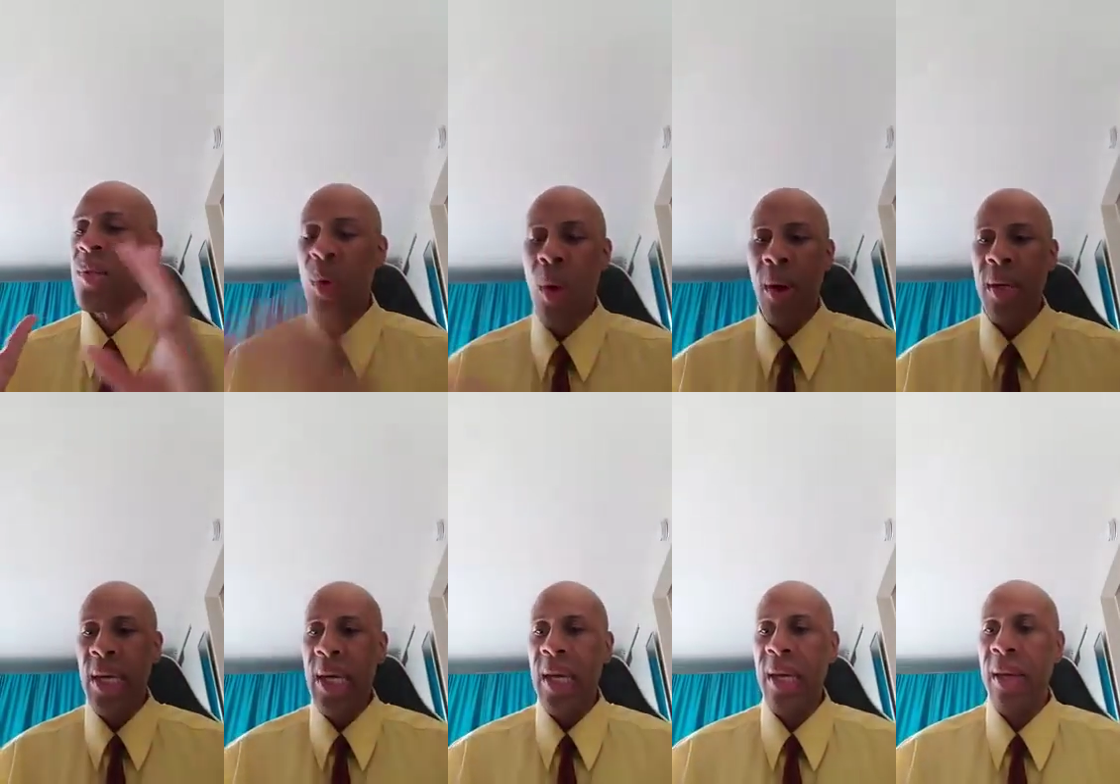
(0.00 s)

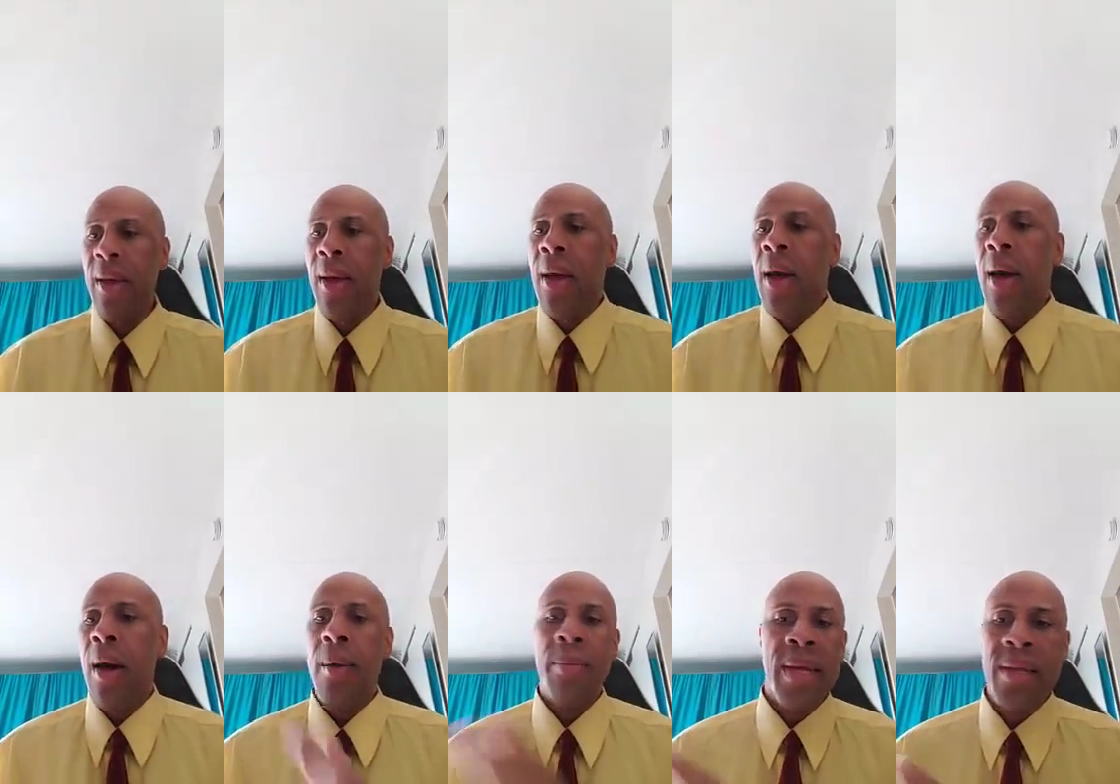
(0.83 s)
talking
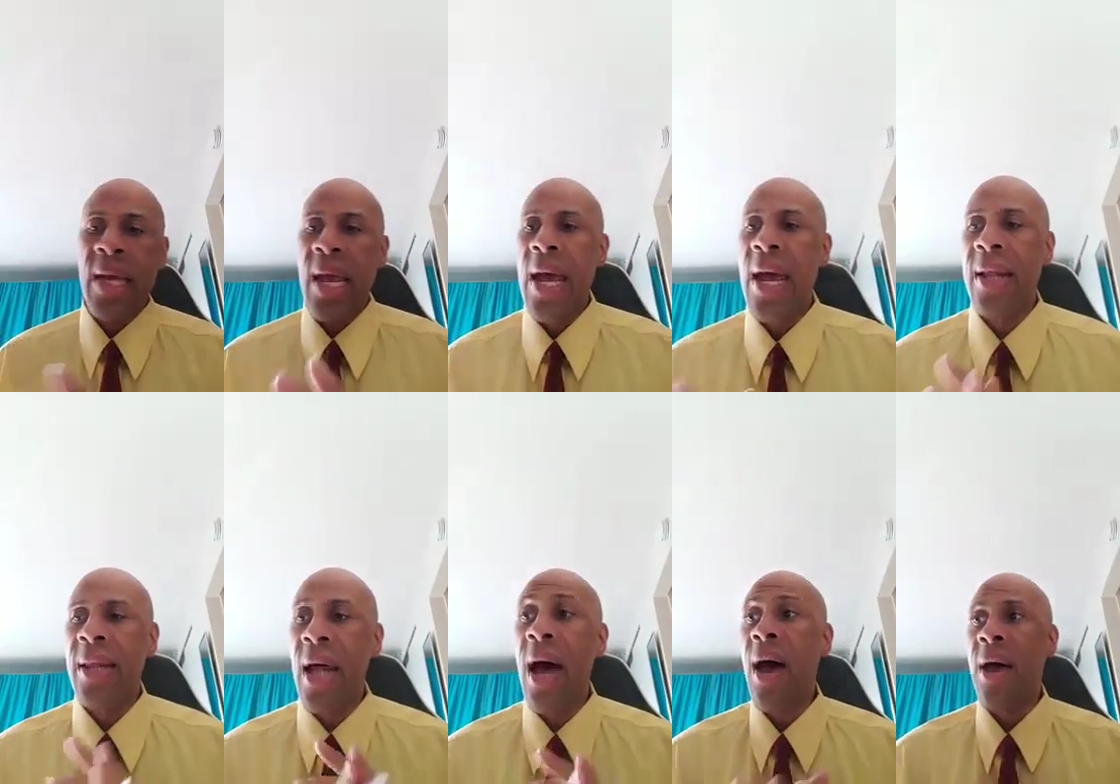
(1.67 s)
that they had
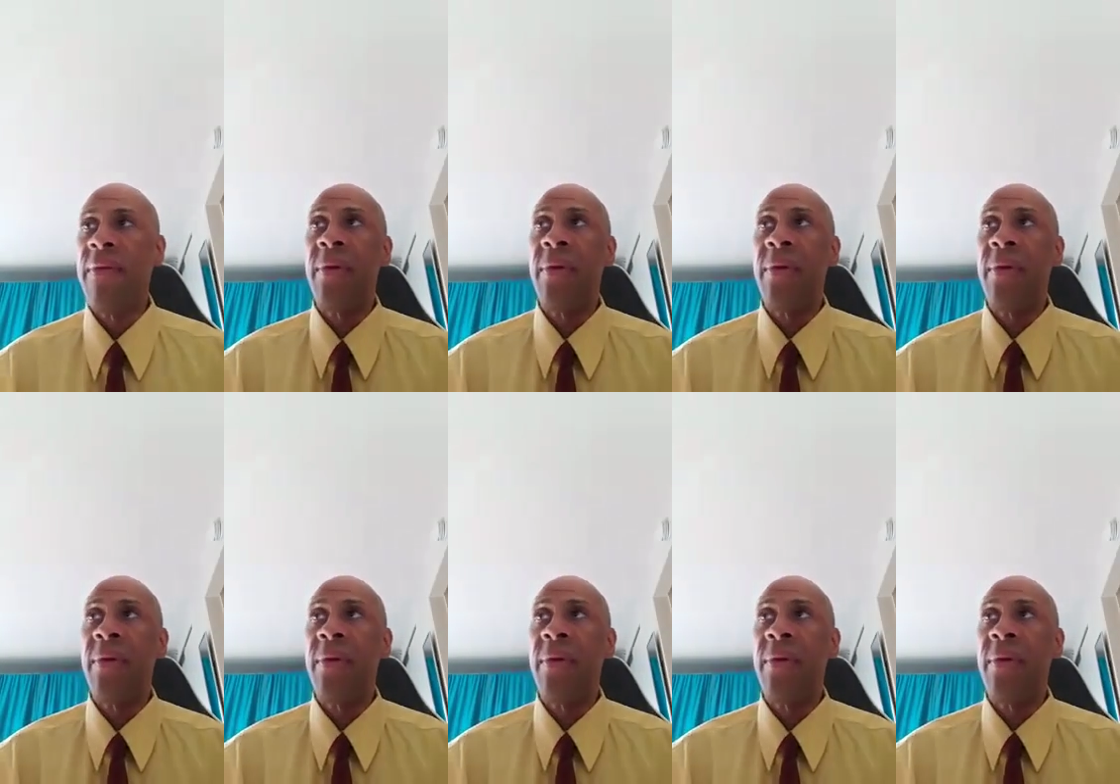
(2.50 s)
live.